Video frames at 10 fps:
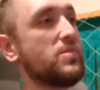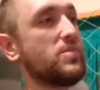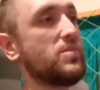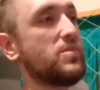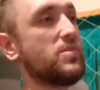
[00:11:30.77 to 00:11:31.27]

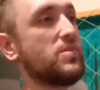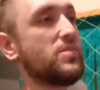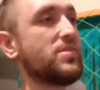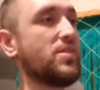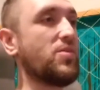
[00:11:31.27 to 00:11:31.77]
who comes
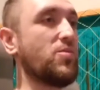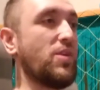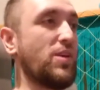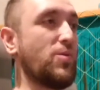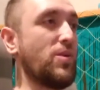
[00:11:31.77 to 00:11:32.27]
to the
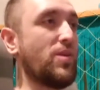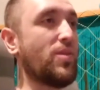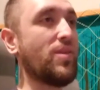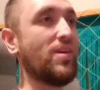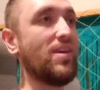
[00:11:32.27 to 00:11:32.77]
ring
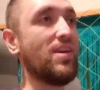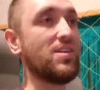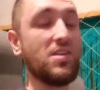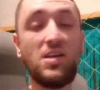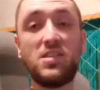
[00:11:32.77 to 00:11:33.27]

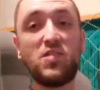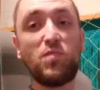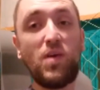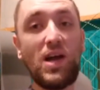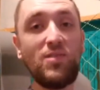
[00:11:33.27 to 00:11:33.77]
with tons
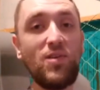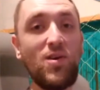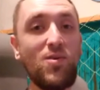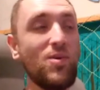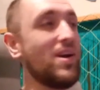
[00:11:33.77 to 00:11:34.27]
of
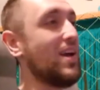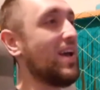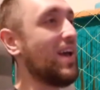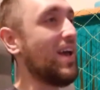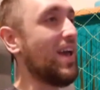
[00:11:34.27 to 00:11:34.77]
pyro,
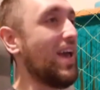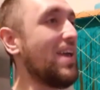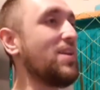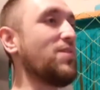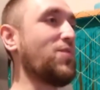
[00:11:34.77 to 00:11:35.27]

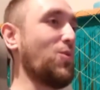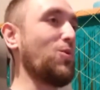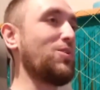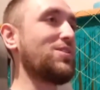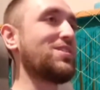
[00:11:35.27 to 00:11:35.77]
and of
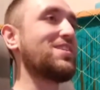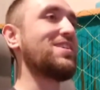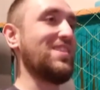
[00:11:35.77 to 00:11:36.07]
course,